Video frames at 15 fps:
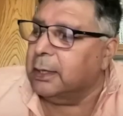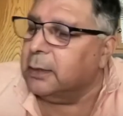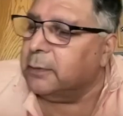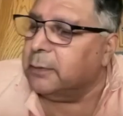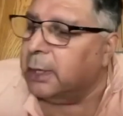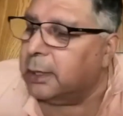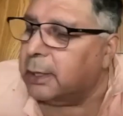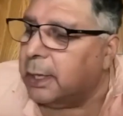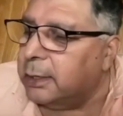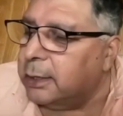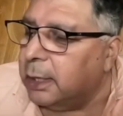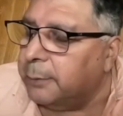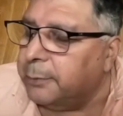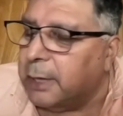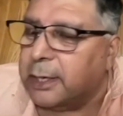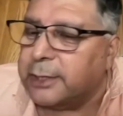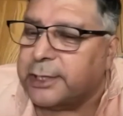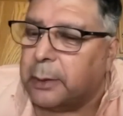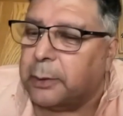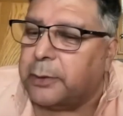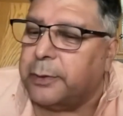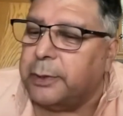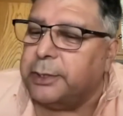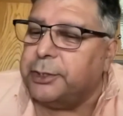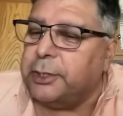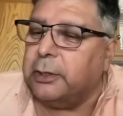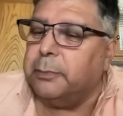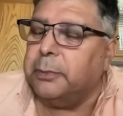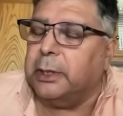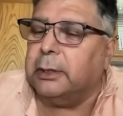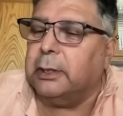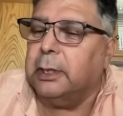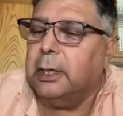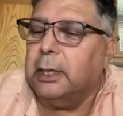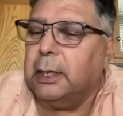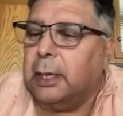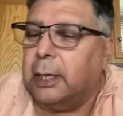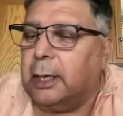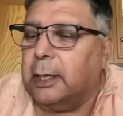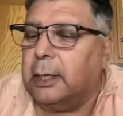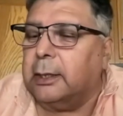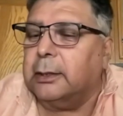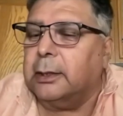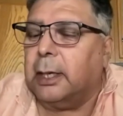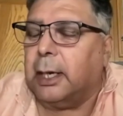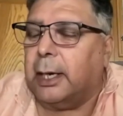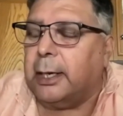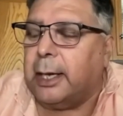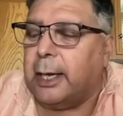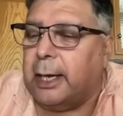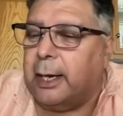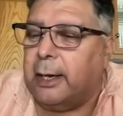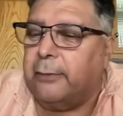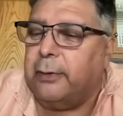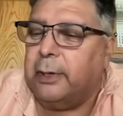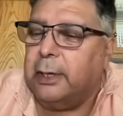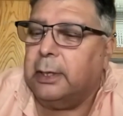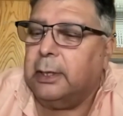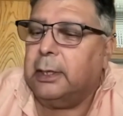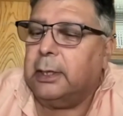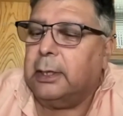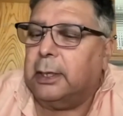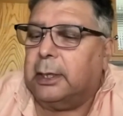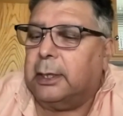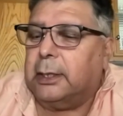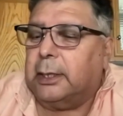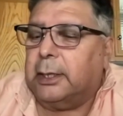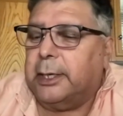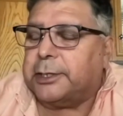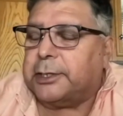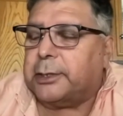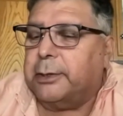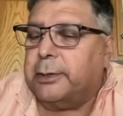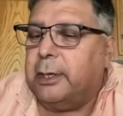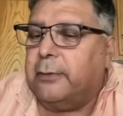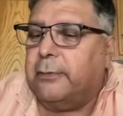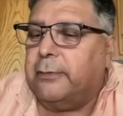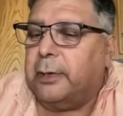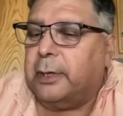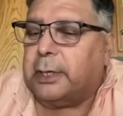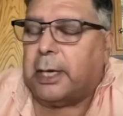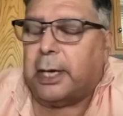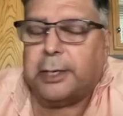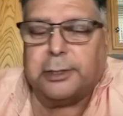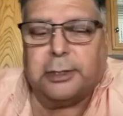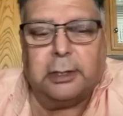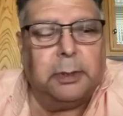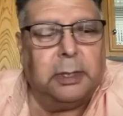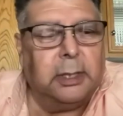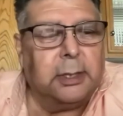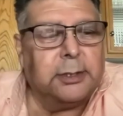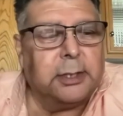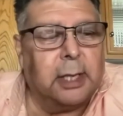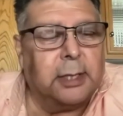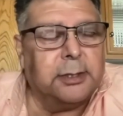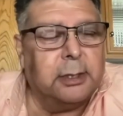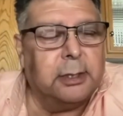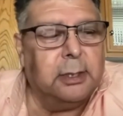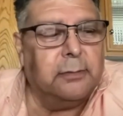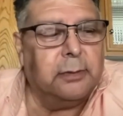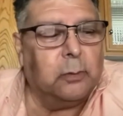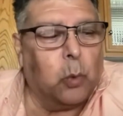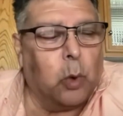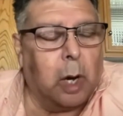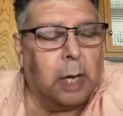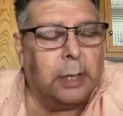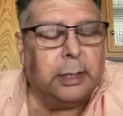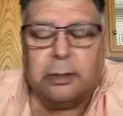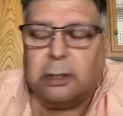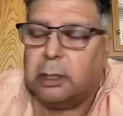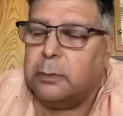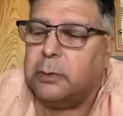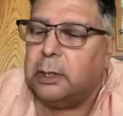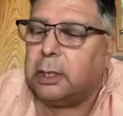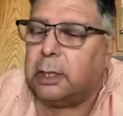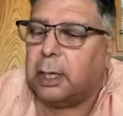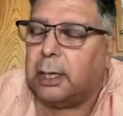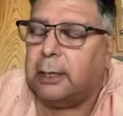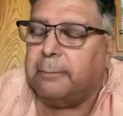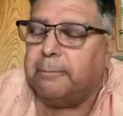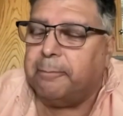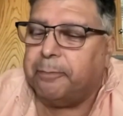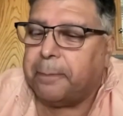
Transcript: Well, I'm not as eloquent as you, but I have a history of occasionally being sensitive and wanting to communicate.